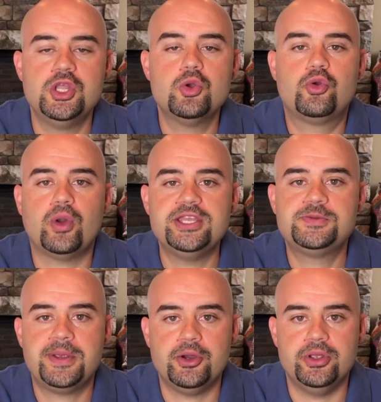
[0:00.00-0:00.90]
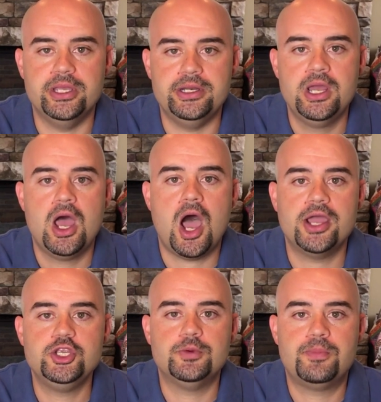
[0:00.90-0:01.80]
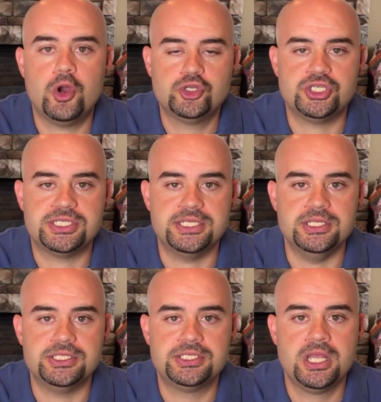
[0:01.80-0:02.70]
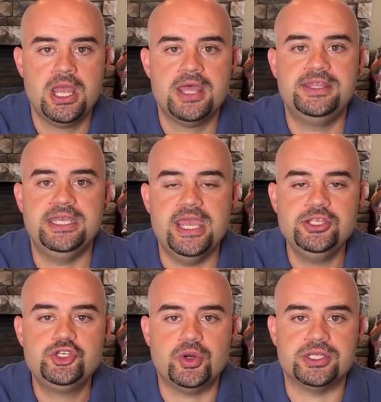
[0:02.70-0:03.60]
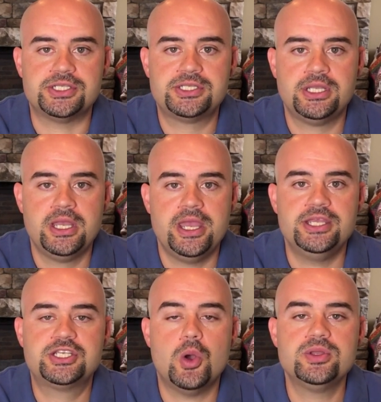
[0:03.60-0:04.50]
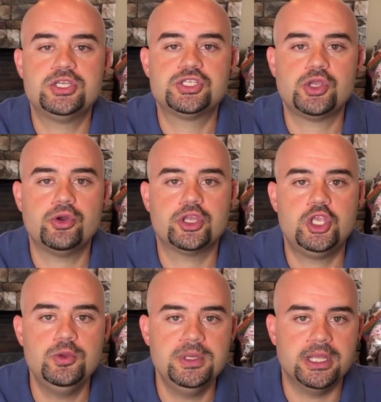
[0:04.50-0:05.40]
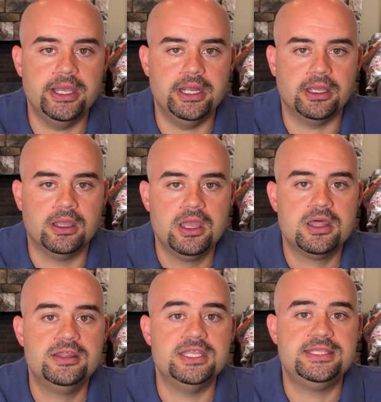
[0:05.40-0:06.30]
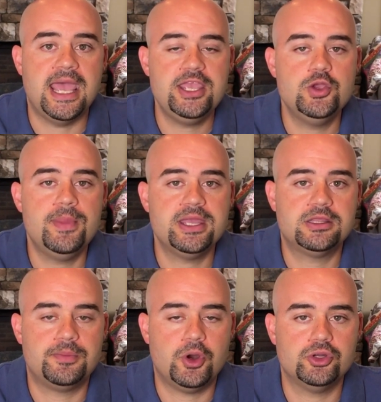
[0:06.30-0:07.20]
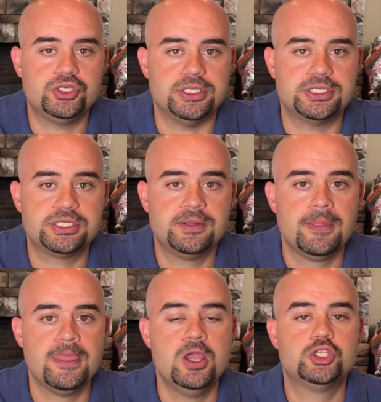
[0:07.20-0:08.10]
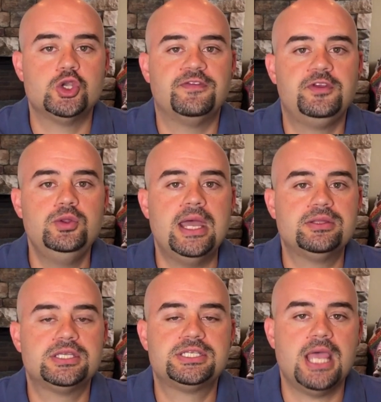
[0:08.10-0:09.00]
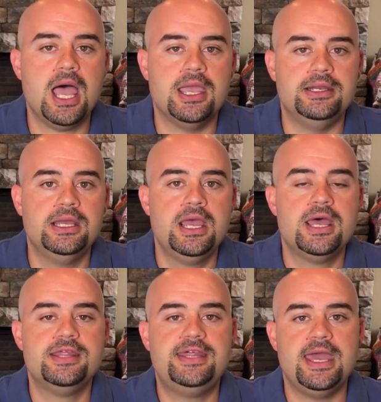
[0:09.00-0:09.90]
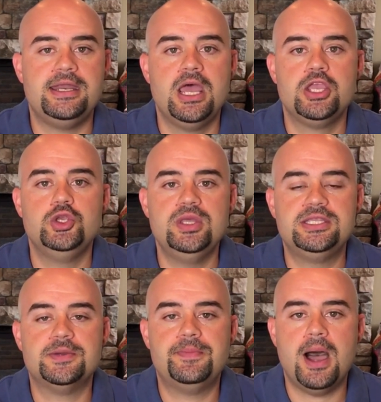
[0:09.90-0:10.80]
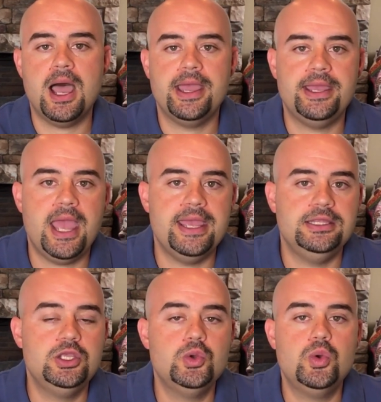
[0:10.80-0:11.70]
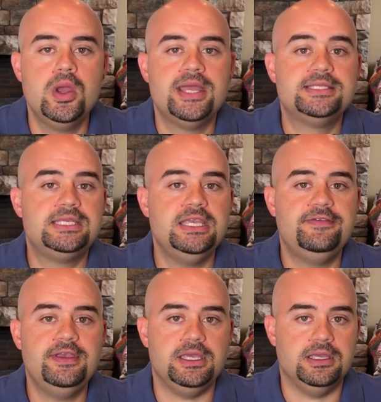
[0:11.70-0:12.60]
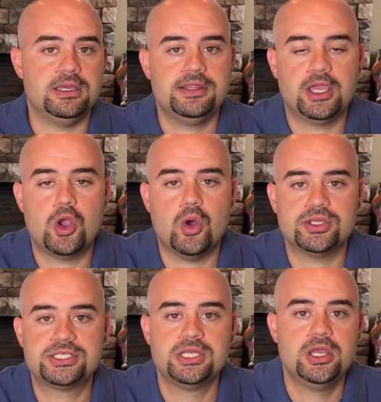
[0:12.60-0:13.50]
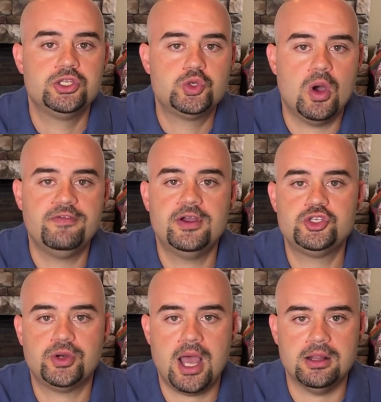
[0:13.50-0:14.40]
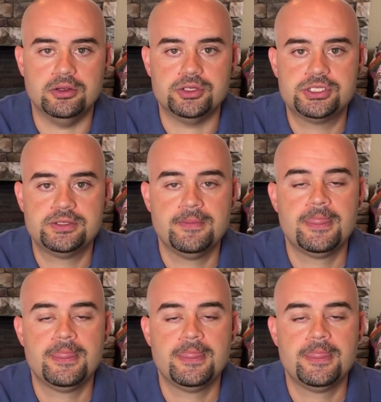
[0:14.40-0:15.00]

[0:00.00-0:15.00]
no grace period on your purchases. The interest is going to start accumulating the day you make the purchase. So if you now decide that you need to buy a new TV that costs $1,200,